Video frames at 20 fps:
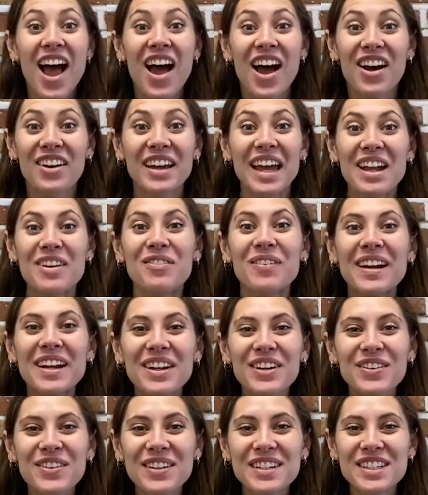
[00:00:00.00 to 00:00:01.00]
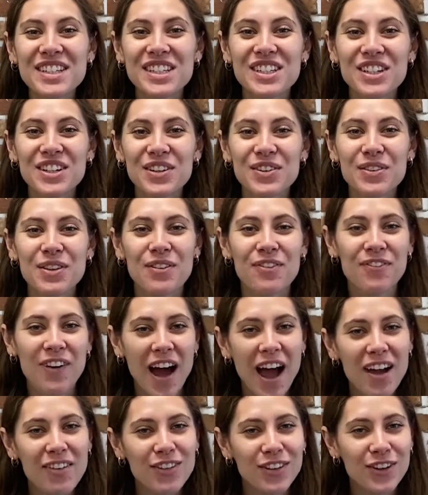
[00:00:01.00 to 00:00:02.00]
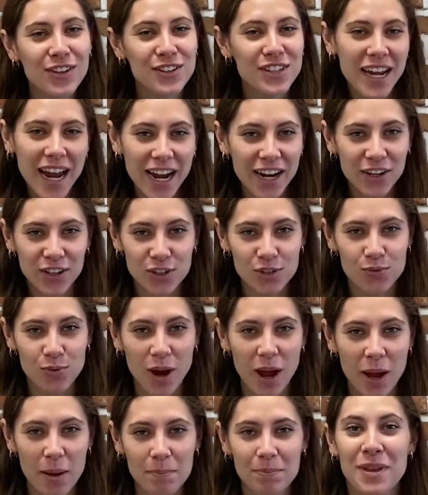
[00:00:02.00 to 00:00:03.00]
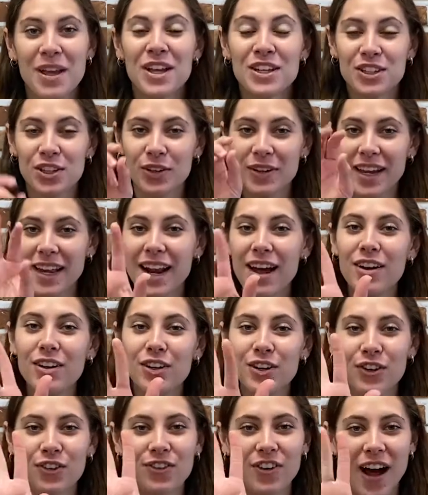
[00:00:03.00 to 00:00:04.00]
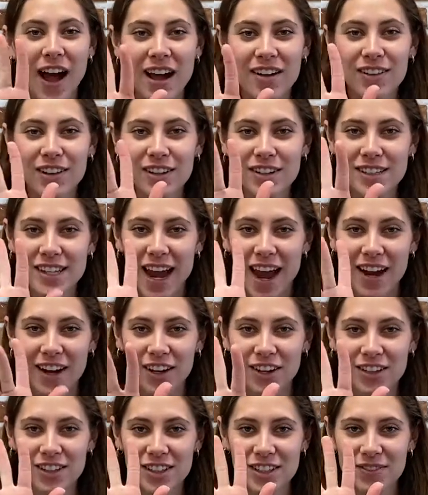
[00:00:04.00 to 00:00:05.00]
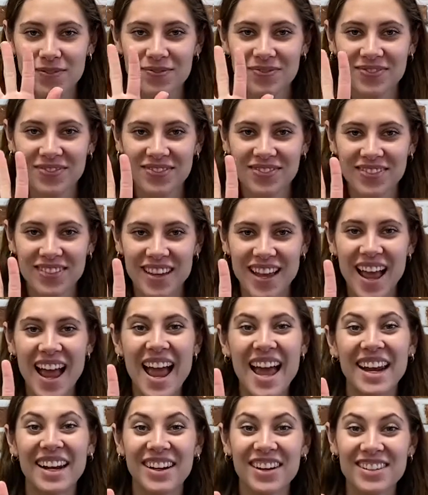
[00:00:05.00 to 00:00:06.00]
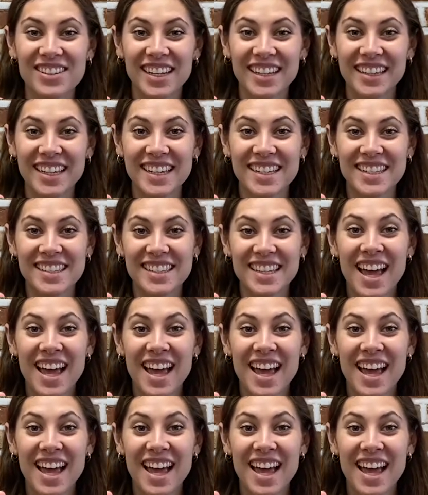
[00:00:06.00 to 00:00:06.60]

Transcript: Okay, we are going to do the Five Little Tigers rhyme. So get out your five little tigers, and it goes like this.